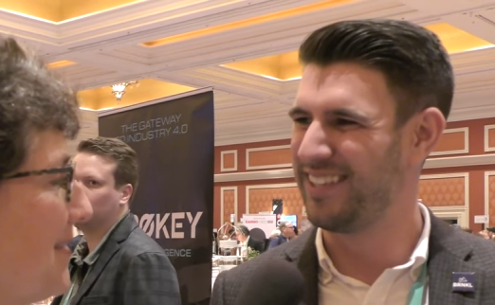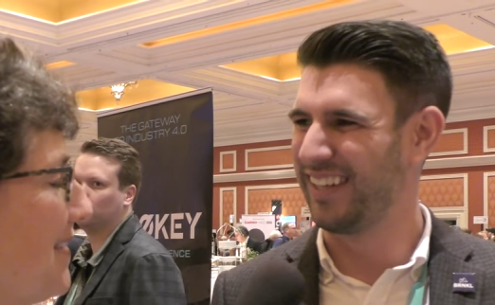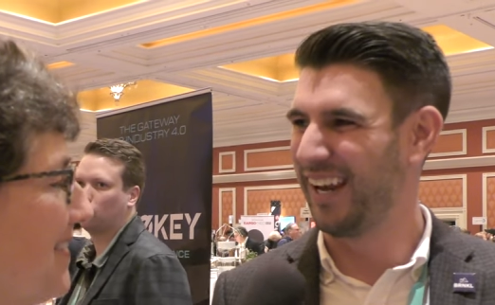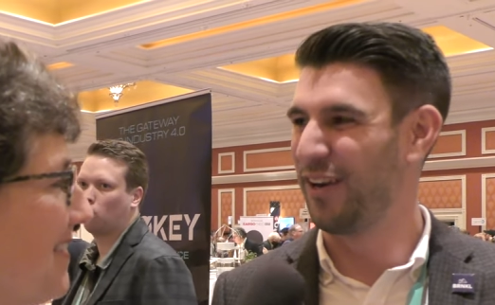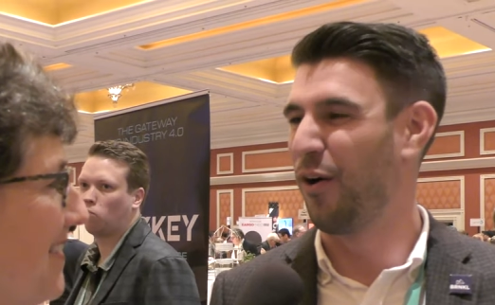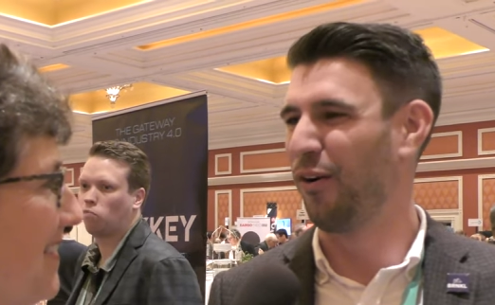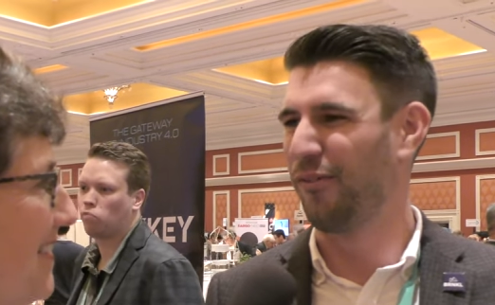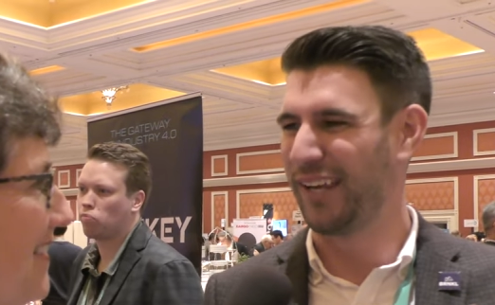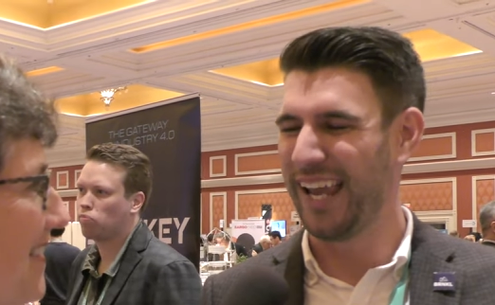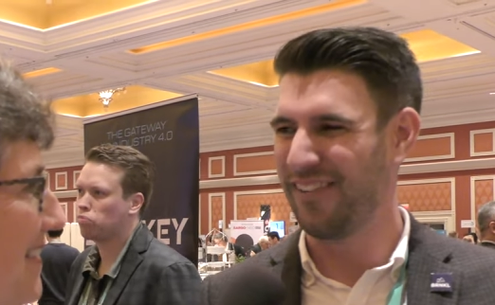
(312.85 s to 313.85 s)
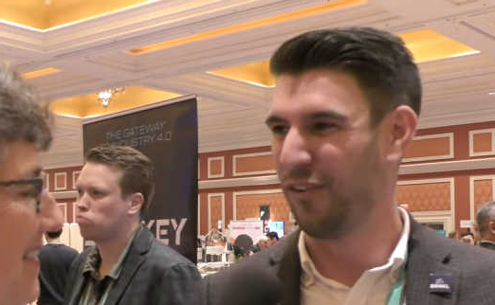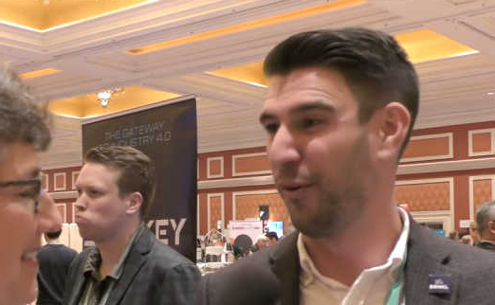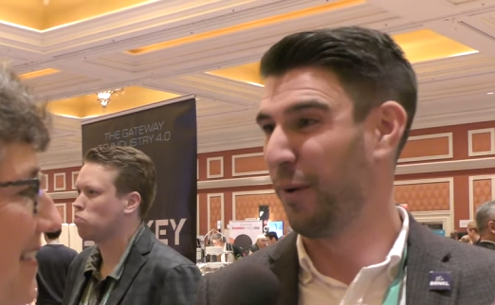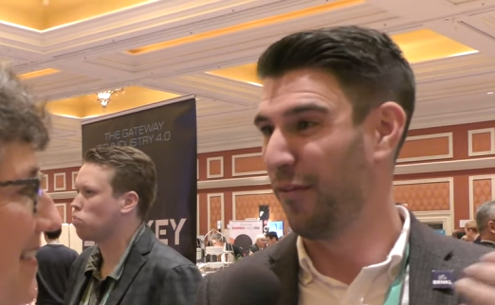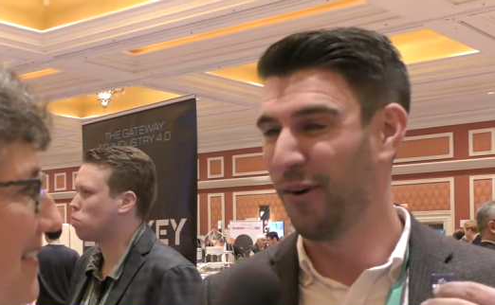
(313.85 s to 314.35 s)
Speaker 1: to get a notification from
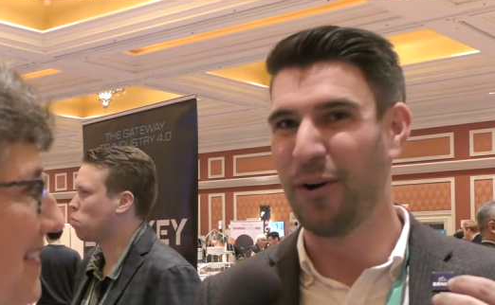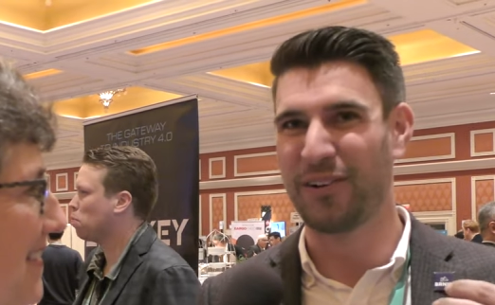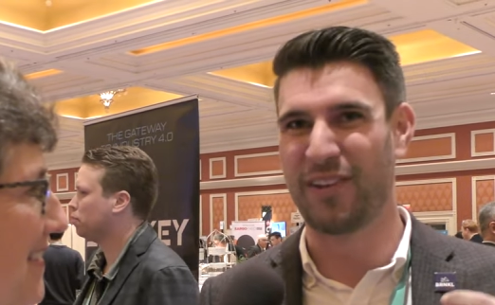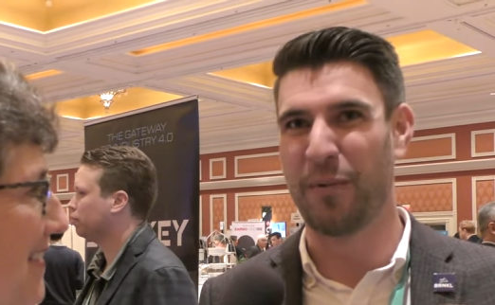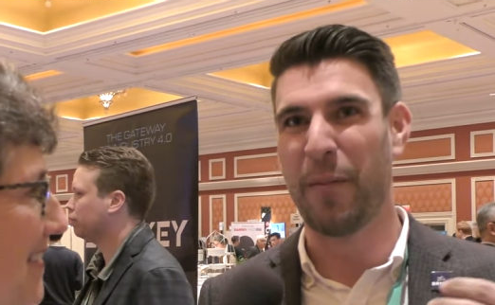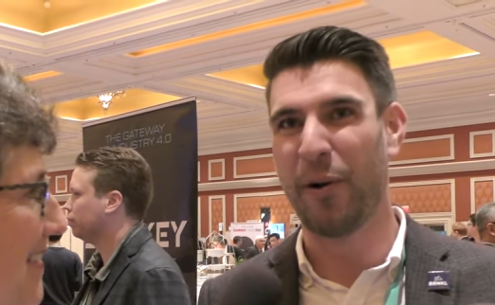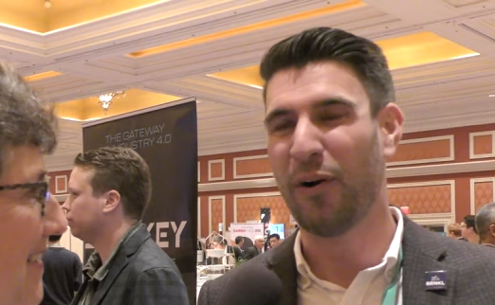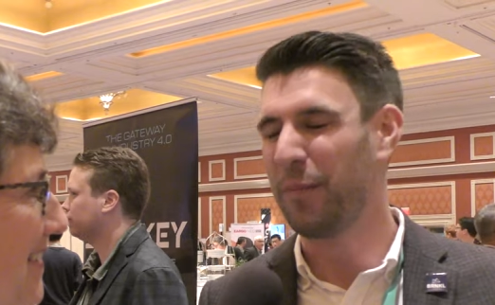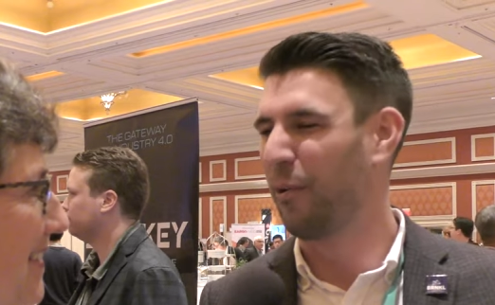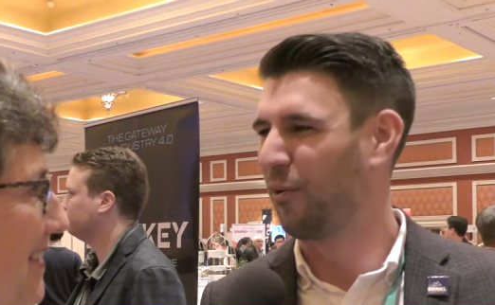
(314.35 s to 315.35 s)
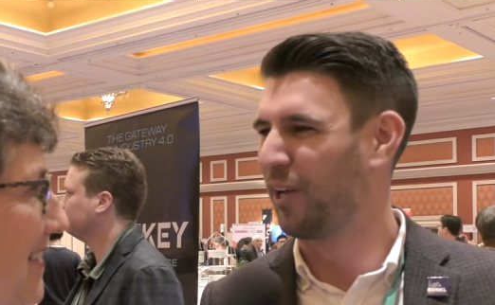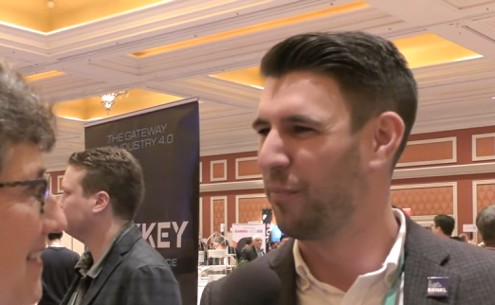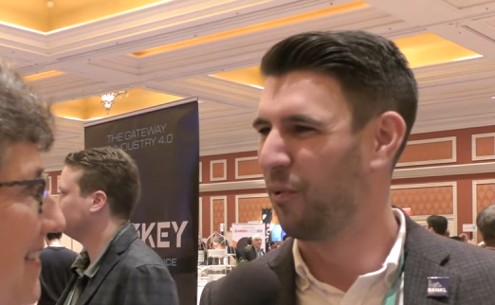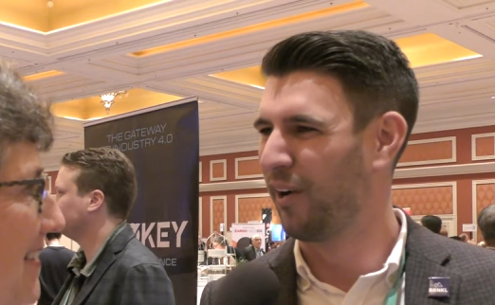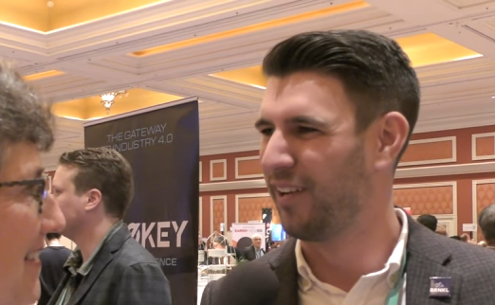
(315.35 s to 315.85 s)
my folks that my boat had broken
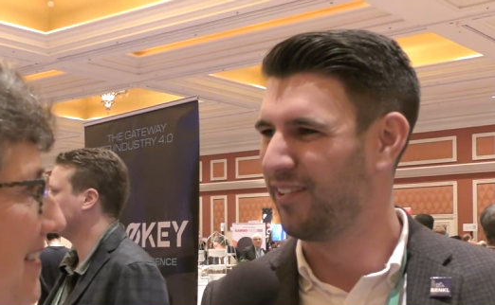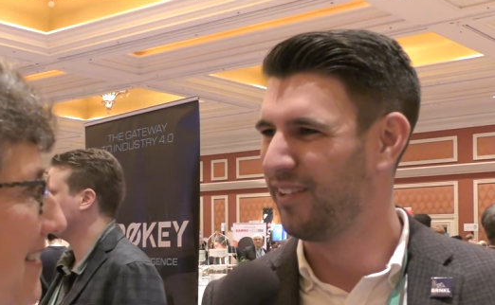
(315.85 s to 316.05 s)
moorage